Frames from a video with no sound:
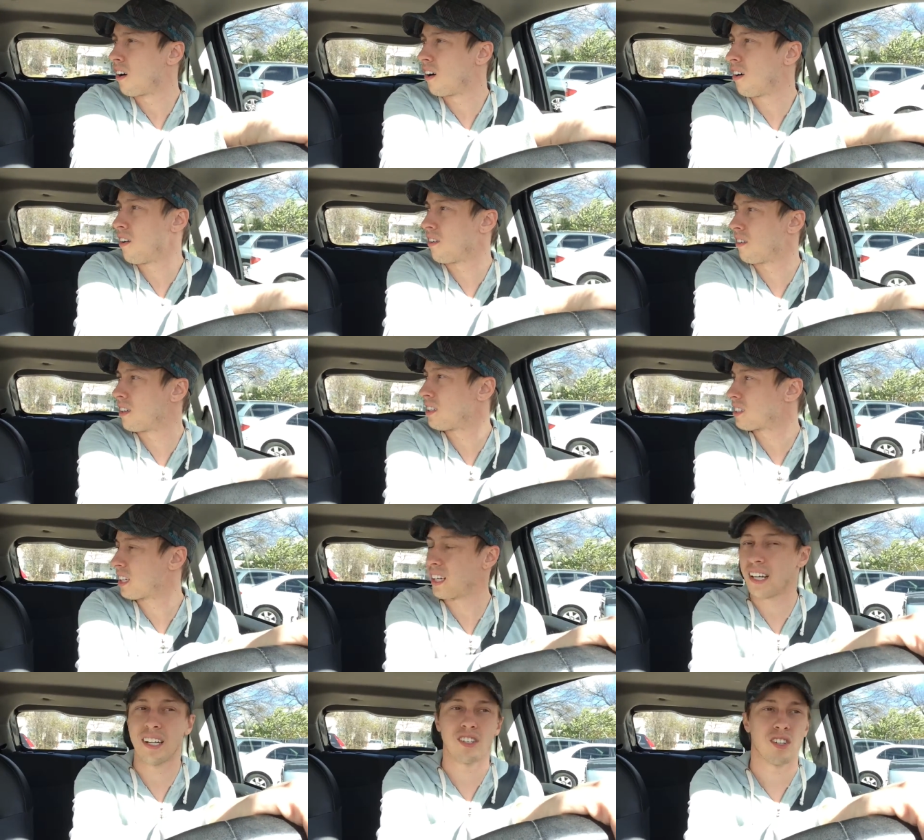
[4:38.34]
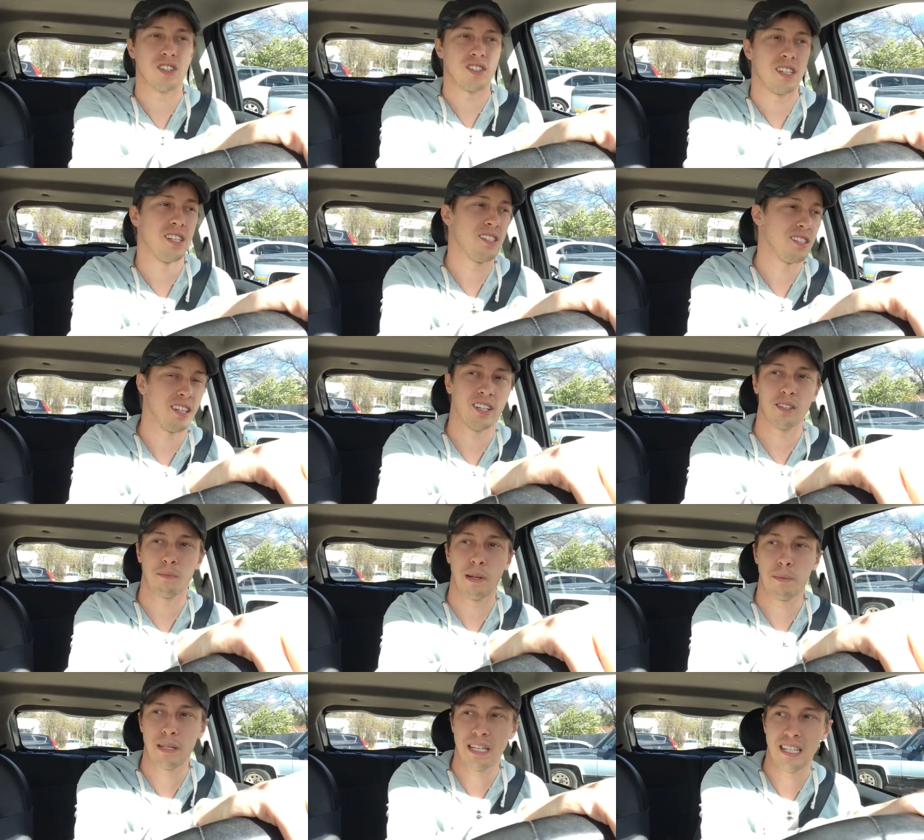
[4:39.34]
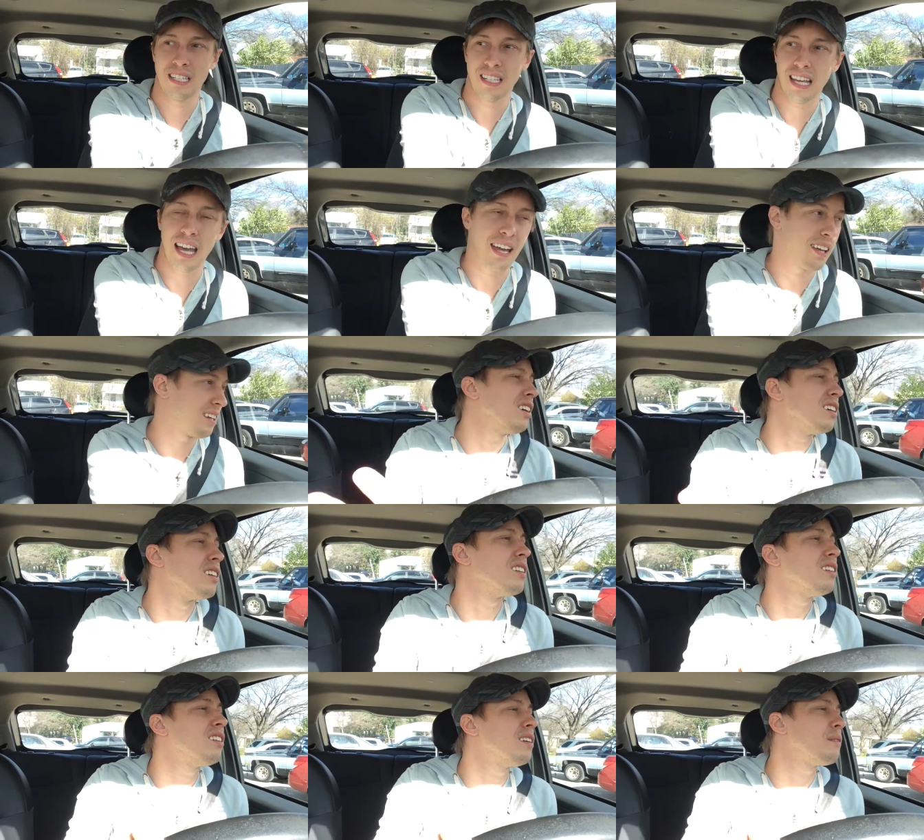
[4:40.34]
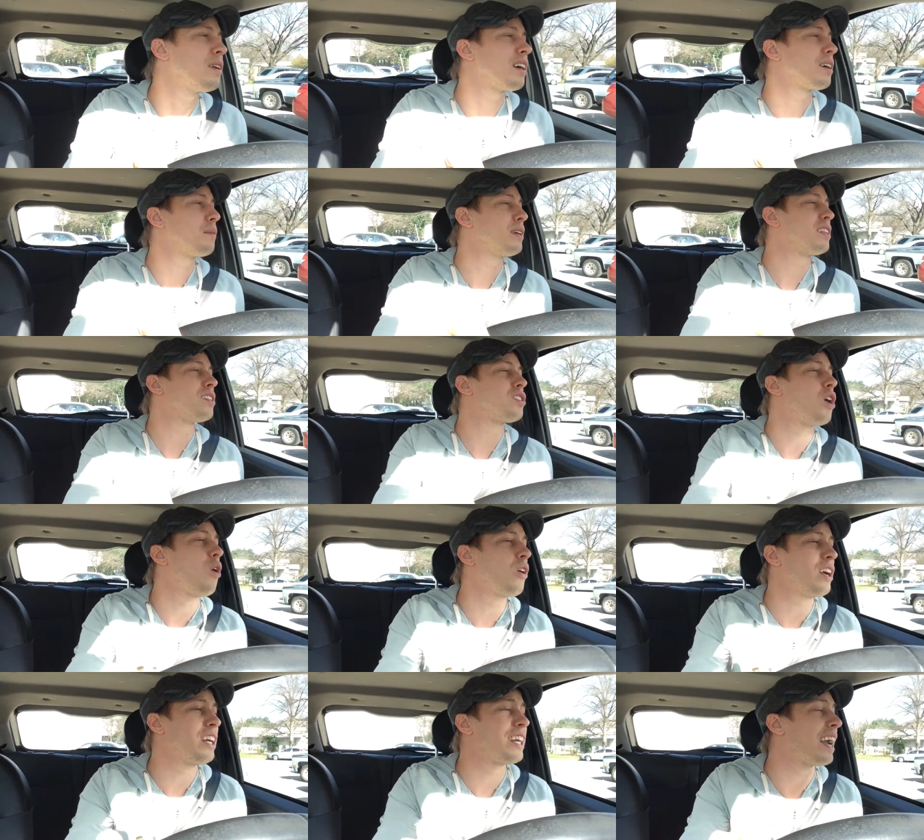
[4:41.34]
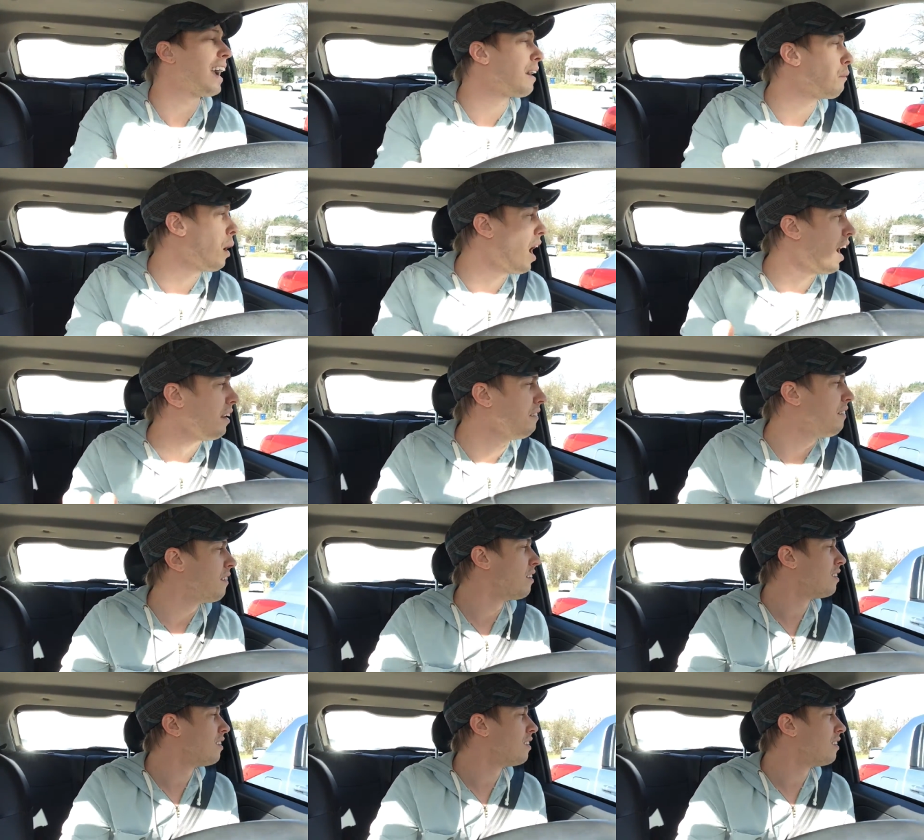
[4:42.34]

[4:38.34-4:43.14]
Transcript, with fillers: go. Oh, he's got an HRC sticker. Maybe he's gay. Oh, I'm not gonna be the token gay one?